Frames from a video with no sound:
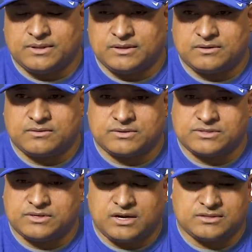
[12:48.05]
I think
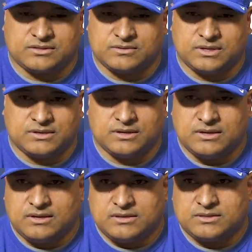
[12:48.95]
Chris Jackson's done
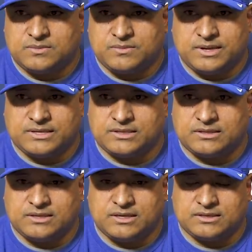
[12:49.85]
some
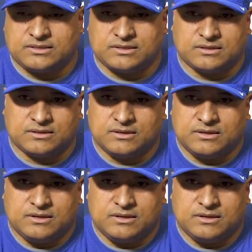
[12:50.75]
amazing things to,